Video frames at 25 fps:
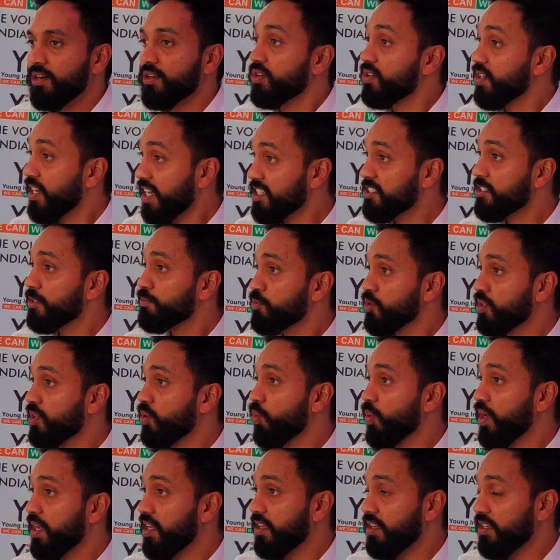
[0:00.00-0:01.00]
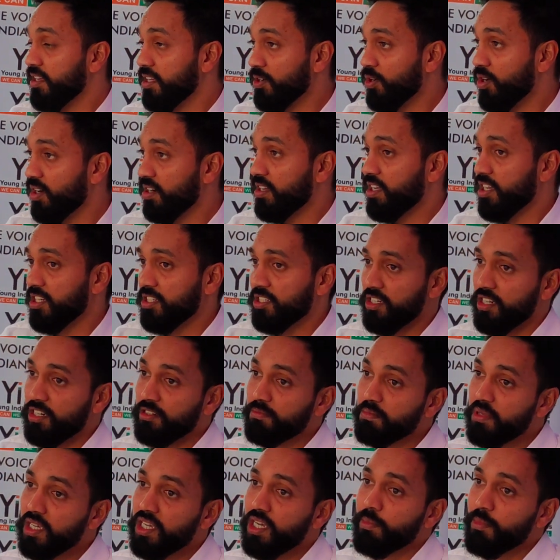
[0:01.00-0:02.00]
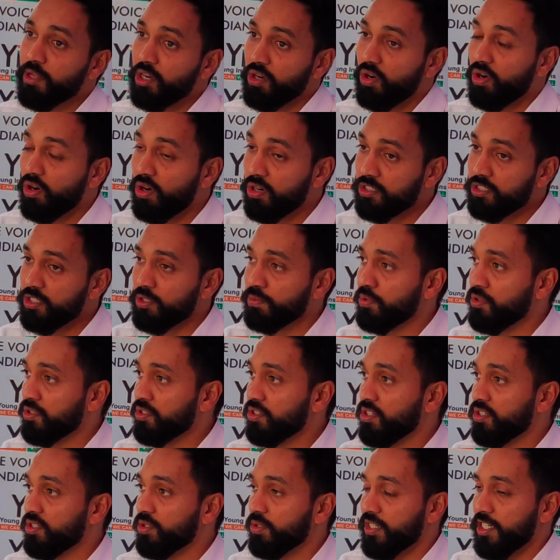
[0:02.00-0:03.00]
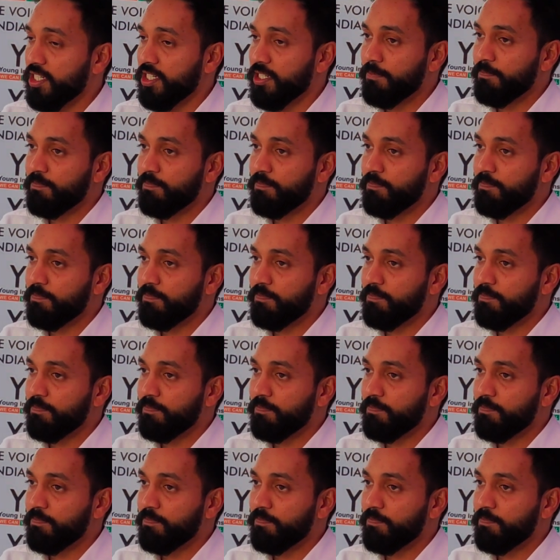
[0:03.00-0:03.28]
or rise up to the occasion and become an entrepreneur to it.